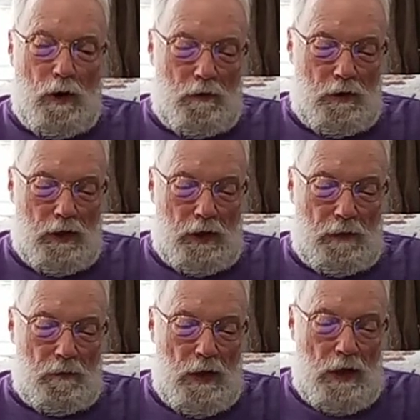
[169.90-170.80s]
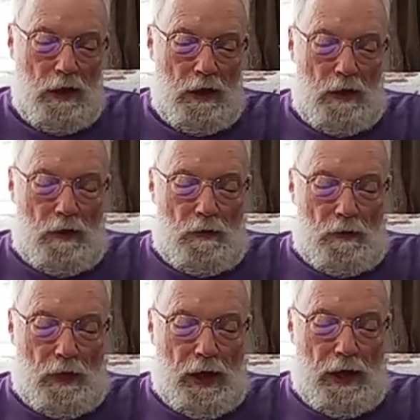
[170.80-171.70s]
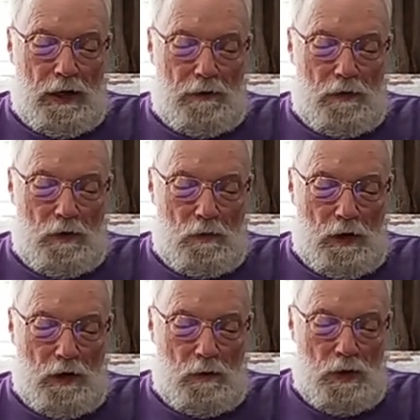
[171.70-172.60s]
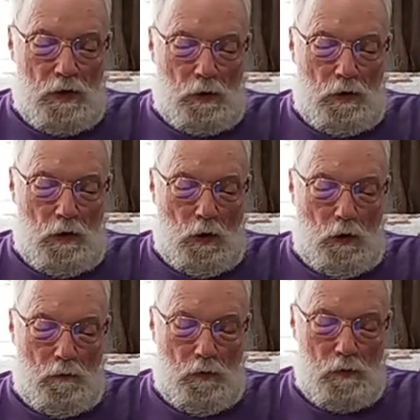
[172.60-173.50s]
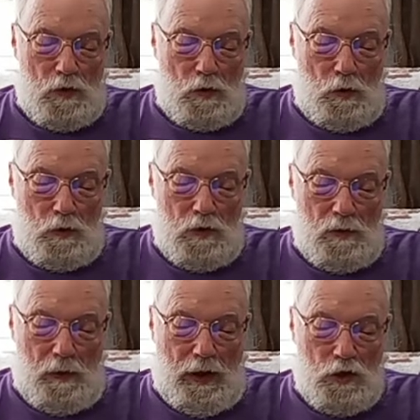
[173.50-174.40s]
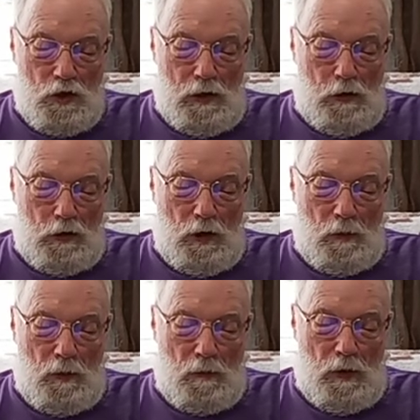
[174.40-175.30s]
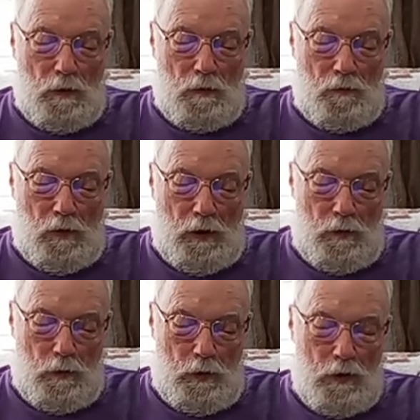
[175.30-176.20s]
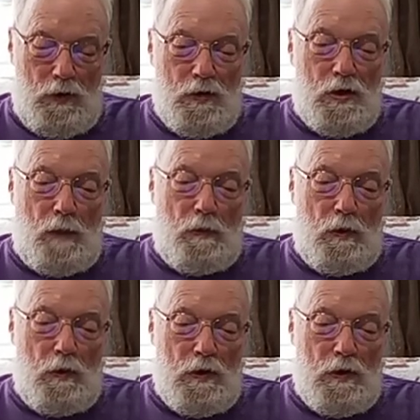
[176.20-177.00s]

for everything. That evening, when he returned home from school, Sebastian looked up at mother and father at the supper